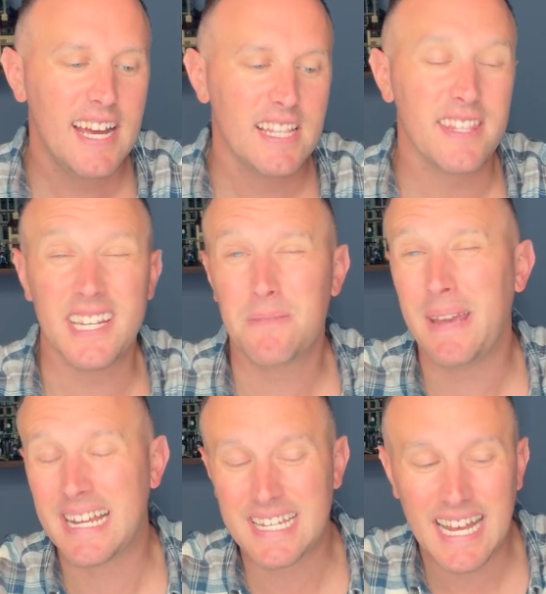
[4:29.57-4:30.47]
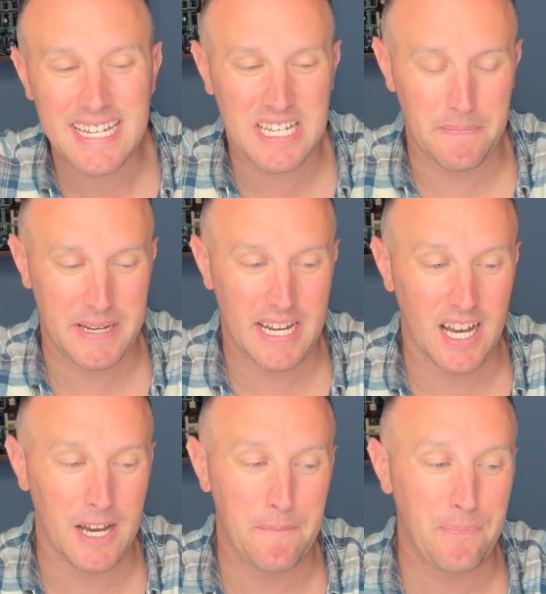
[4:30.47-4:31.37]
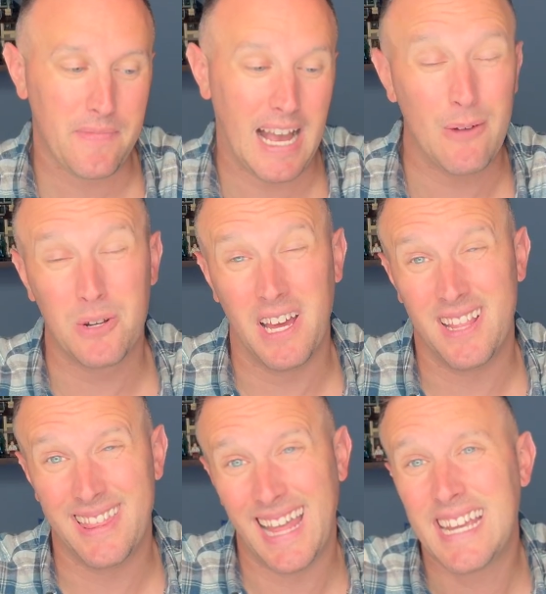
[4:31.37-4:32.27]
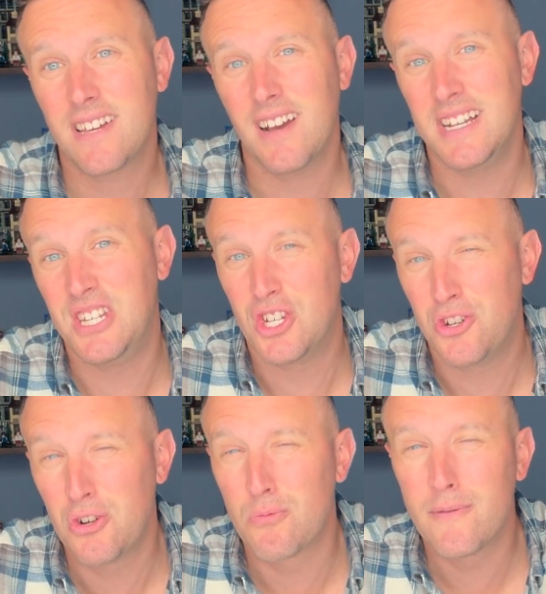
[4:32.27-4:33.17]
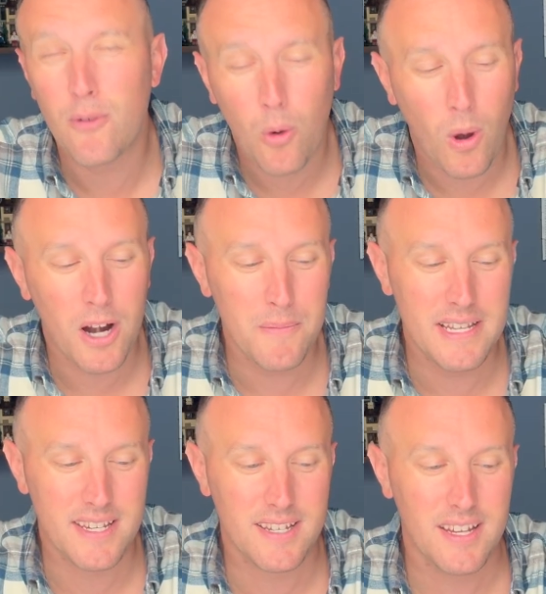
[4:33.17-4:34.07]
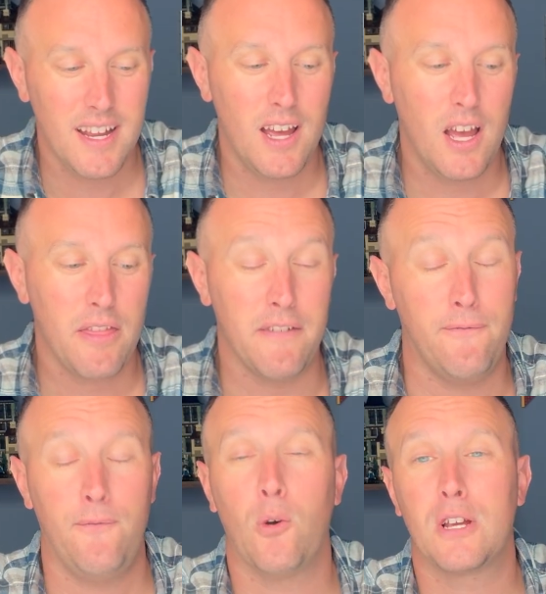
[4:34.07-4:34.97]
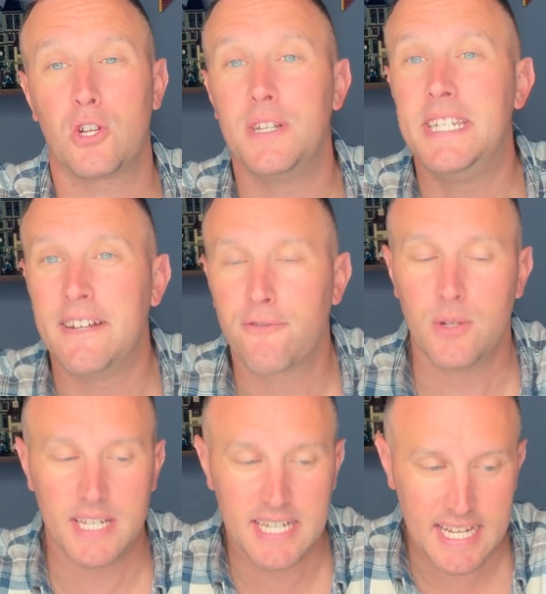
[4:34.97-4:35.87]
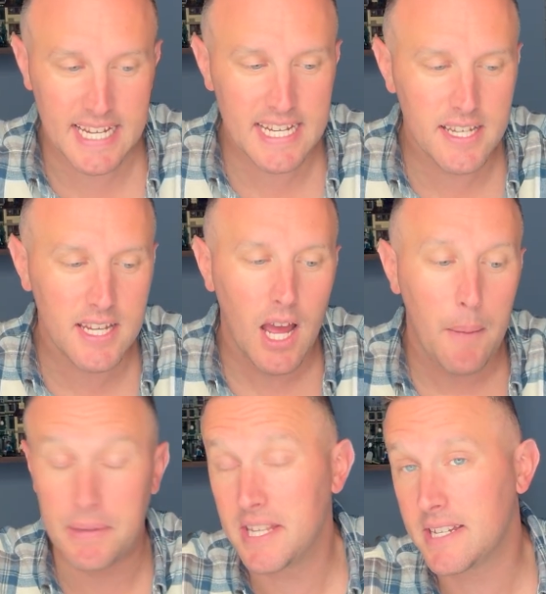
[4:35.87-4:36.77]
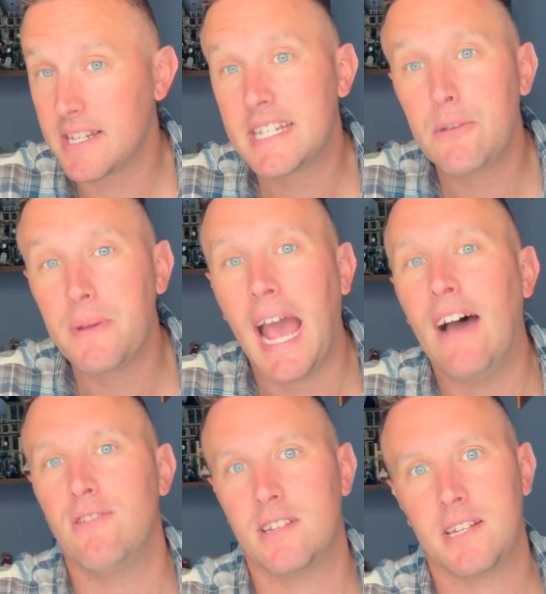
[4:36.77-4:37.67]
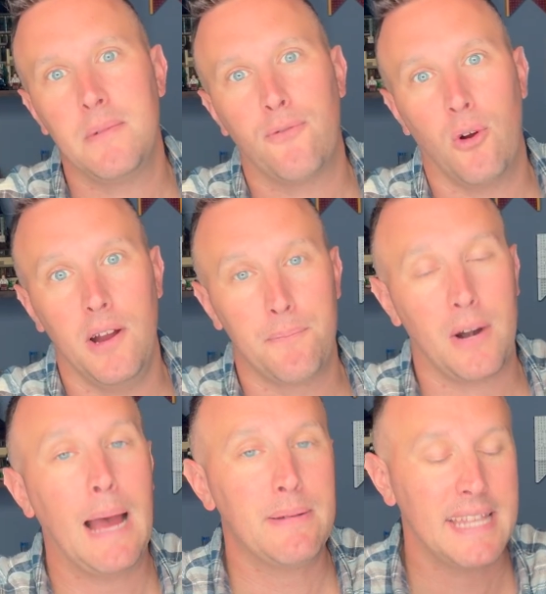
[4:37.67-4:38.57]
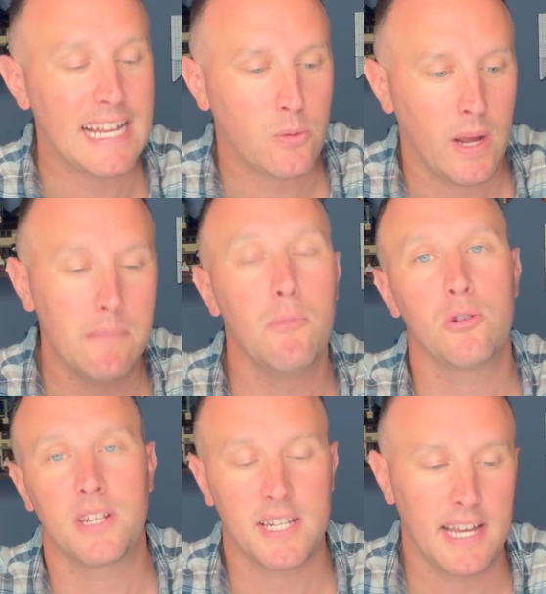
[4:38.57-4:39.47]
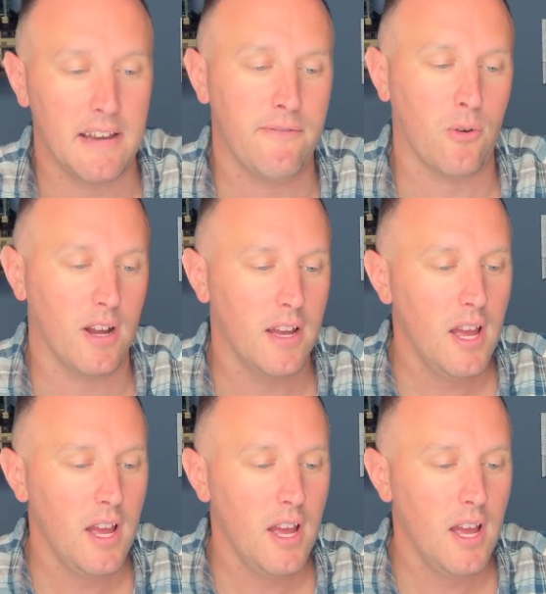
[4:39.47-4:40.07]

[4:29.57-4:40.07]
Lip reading: this makes sense to me. I would like additional Room of Requirements that focus on different scenes, but this is a scene we haven't seen before, and perhaps that's why I'm most excited for it.